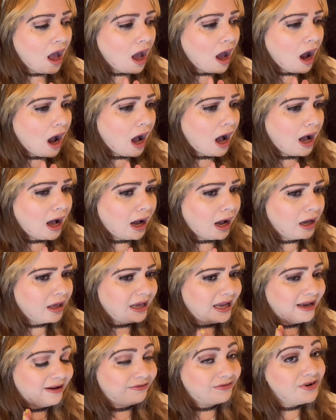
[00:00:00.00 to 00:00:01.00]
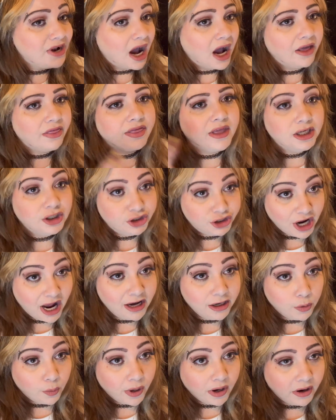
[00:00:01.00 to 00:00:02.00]
If not, then
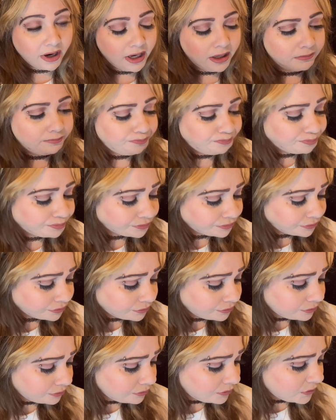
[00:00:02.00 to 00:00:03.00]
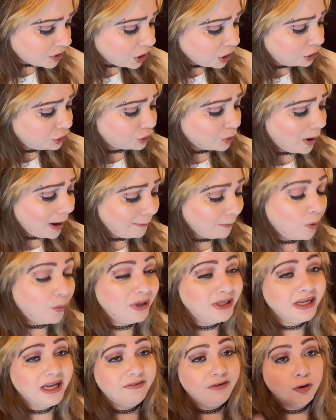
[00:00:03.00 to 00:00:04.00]
January. So I'm going
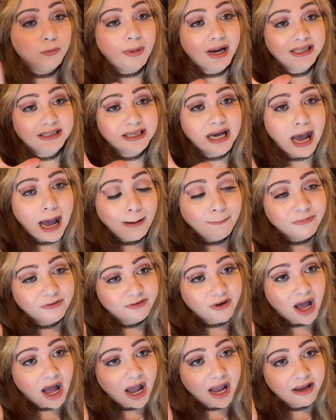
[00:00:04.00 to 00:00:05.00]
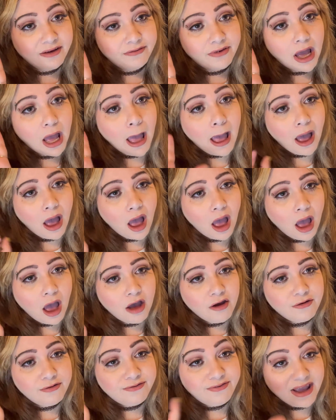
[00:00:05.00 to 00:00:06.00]
to give you my top 5
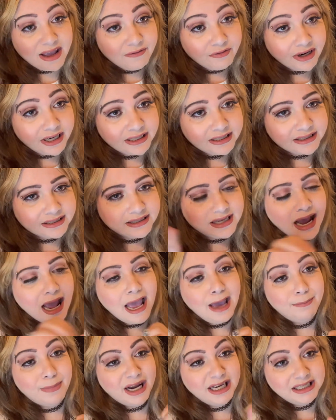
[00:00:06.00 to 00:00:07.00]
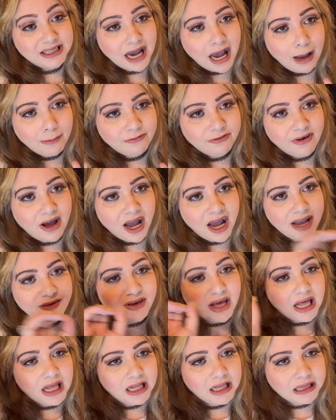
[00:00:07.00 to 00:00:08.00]
favorites and my top 5
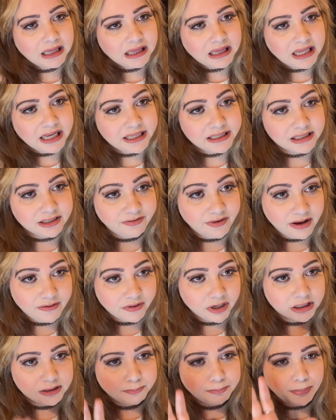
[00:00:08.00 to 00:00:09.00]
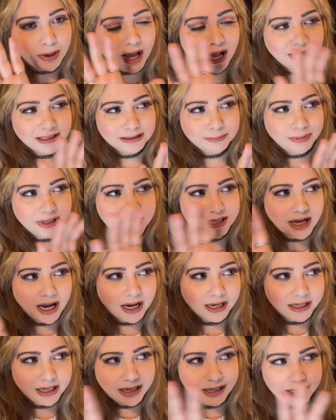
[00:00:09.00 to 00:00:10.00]
least favorites, possibly
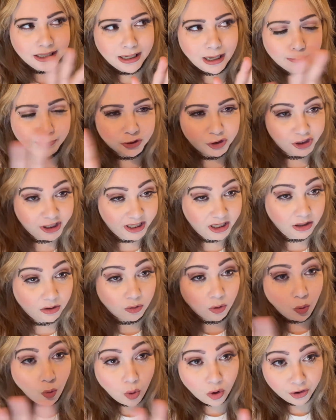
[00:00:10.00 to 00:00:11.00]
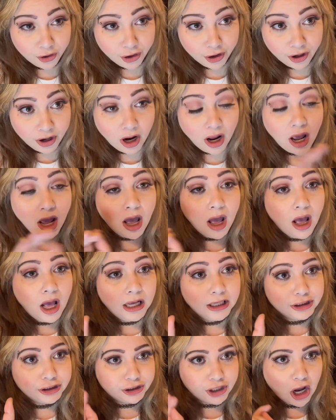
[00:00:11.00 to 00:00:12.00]
not in a particular order.
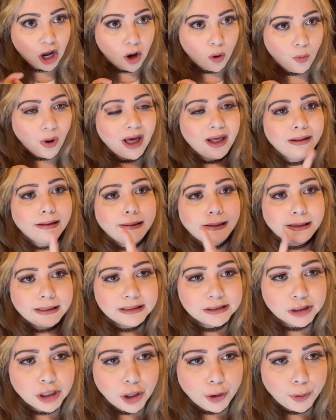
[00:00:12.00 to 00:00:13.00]
So let's go.